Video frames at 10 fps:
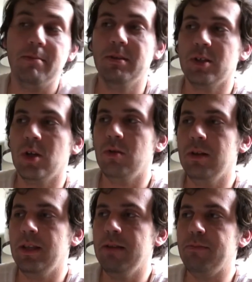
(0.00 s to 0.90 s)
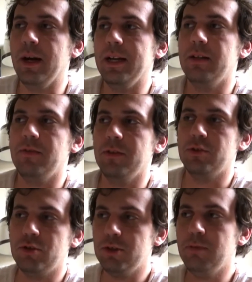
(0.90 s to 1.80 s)
I'm gonna go with it. But
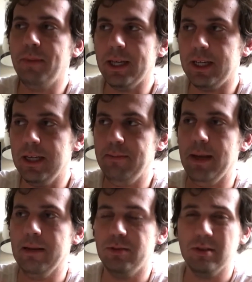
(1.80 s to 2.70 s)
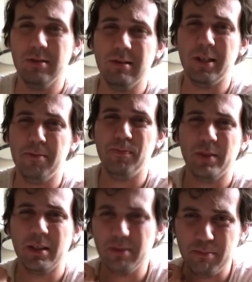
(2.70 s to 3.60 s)
should you pick it up? Absolutely
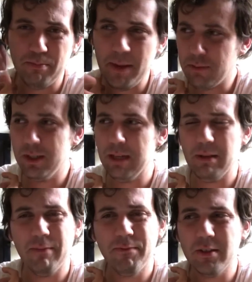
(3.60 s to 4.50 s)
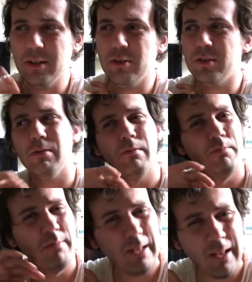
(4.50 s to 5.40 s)
pick one up. If there's
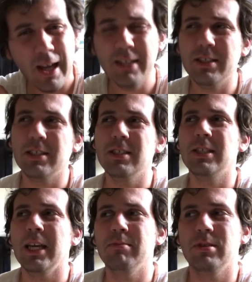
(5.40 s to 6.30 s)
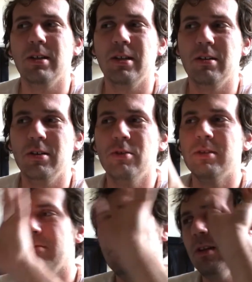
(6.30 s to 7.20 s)
lots of good games on it, don't
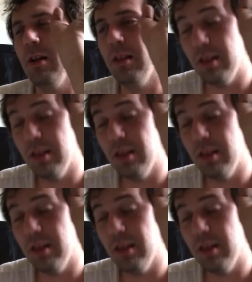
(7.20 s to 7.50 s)
get me wrong, a